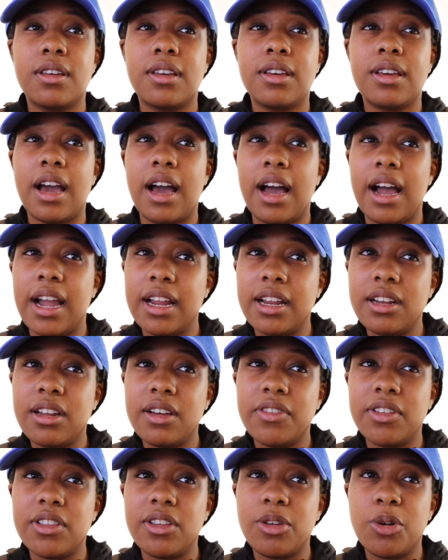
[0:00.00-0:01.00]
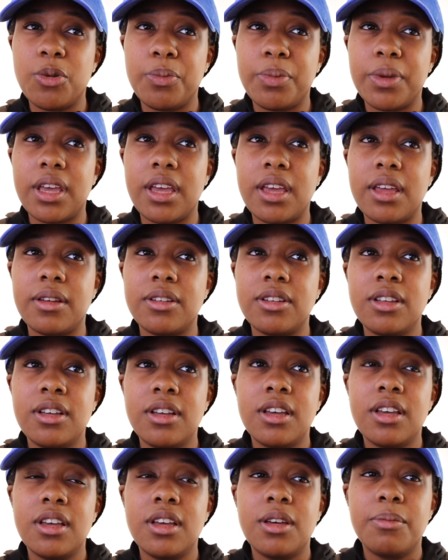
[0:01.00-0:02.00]
kind of a little bit,
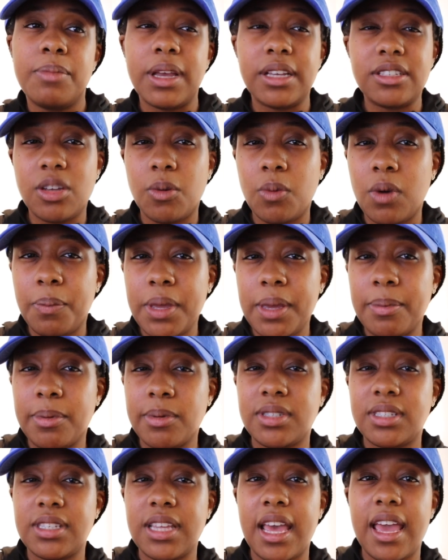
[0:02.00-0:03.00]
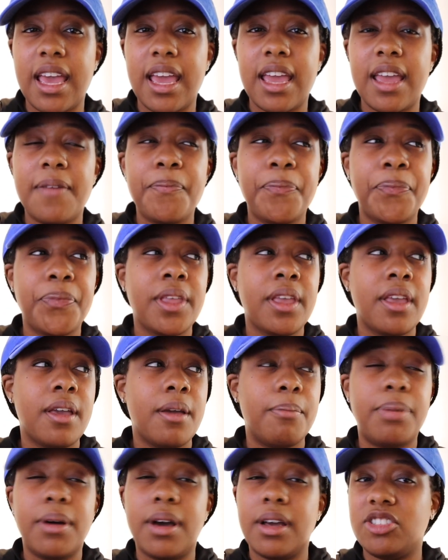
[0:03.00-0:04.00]
based on what people say,
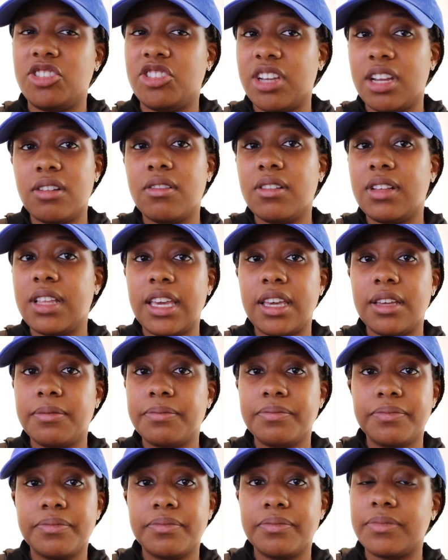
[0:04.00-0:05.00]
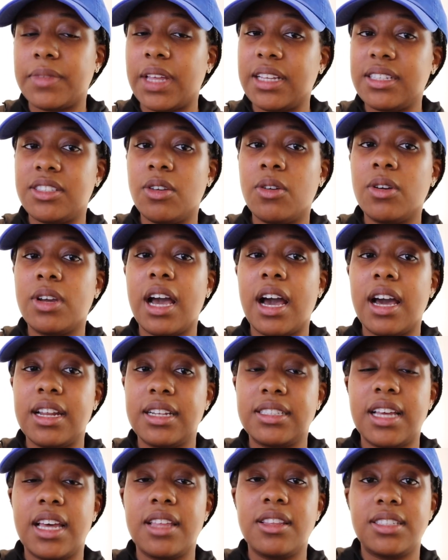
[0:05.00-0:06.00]
but generally, they still kind
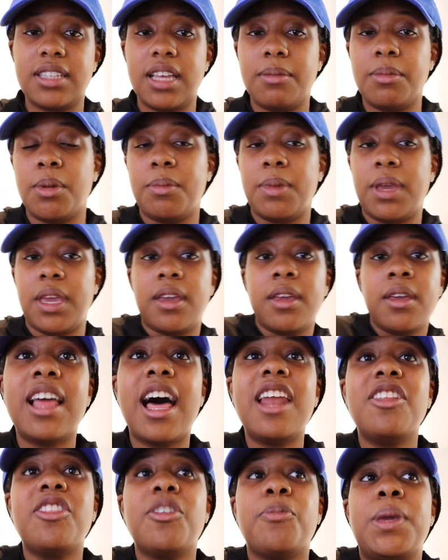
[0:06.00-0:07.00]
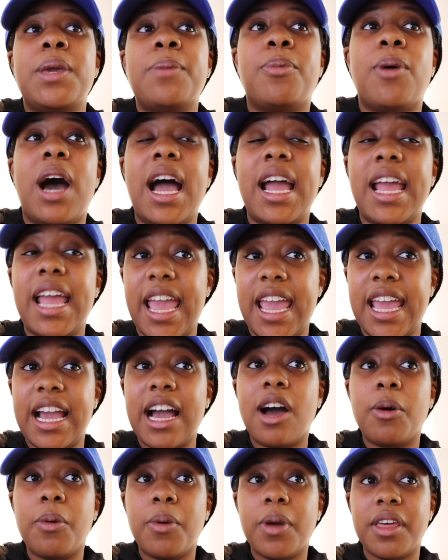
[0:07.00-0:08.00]
of sound the same to me. A lot of the people I hang
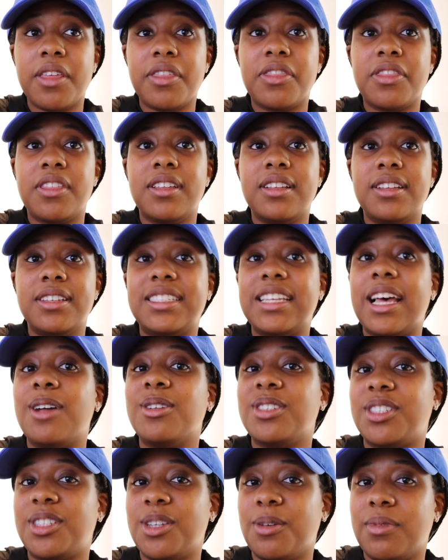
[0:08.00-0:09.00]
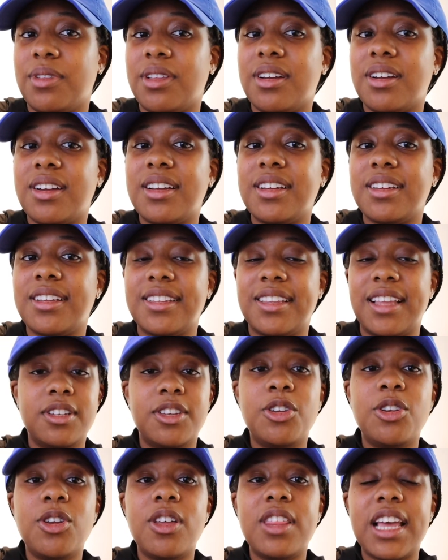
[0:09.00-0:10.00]
out with sound similar.
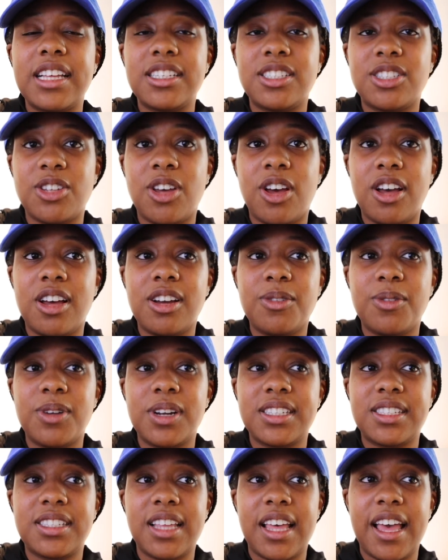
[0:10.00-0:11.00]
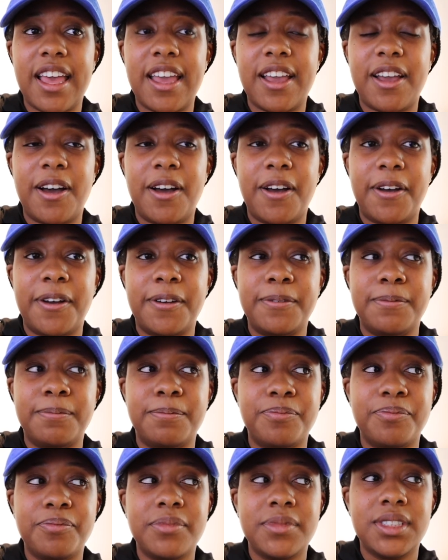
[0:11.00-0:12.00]
You know that song where it's like,
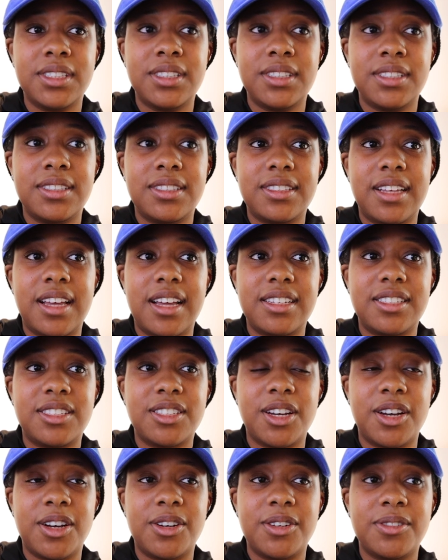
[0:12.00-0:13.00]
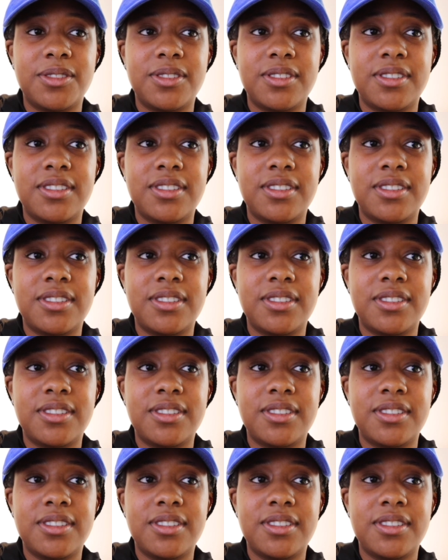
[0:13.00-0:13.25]
how's it go?